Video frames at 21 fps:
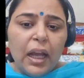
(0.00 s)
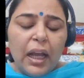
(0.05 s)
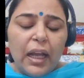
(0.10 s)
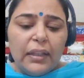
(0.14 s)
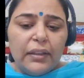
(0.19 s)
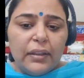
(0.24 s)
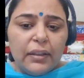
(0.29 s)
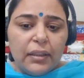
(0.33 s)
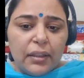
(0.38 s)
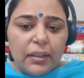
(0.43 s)

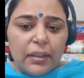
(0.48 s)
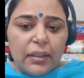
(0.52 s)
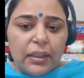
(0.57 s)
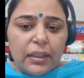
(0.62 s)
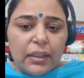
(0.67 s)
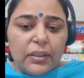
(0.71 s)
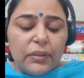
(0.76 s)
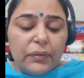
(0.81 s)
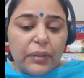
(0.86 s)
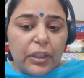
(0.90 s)
And
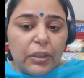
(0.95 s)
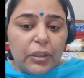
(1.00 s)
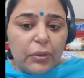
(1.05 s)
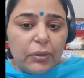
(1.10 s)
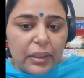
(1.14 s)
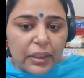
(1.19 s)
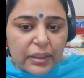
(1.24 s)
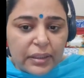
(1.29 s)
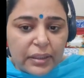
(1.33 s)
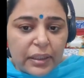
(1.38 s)
third is where you
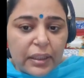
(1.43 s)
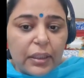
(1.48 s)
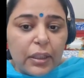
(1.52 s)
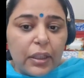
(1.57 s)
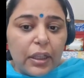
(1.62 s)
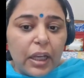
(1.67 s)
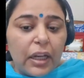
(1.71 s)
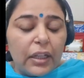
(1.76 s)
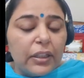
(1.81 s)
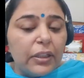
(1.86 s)

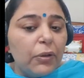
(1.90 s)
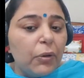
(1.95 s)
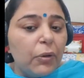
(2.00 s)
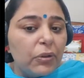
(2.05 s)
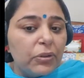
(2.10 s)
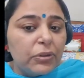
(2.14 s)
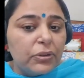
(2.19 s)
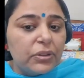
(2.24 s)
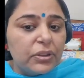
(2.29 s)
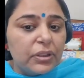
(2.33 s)
listen and
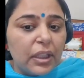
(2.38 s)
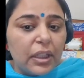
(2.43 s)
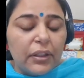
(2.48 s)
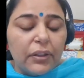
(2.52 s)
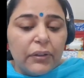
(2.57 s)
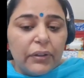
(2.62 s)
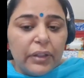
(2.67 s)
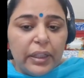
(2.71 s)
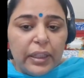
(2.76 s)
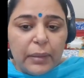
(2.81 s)
you also
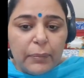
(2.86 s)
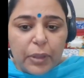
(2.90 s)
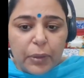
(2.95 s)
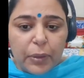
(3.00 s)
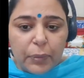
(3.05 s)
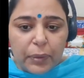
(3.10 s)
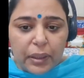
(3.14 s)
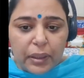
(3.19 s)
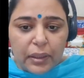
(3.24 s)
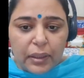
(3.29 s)
start reading
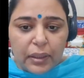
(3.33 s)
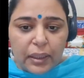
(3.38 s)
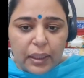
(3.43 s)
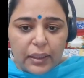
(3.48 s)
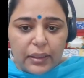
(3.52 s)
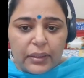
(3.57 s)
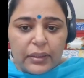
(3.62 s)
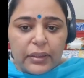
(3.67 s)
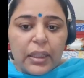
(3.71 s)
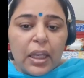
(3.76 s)
between the
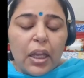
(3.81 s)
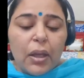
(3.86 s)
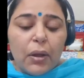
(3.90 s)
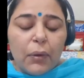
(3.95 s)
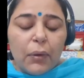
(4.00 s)
lines,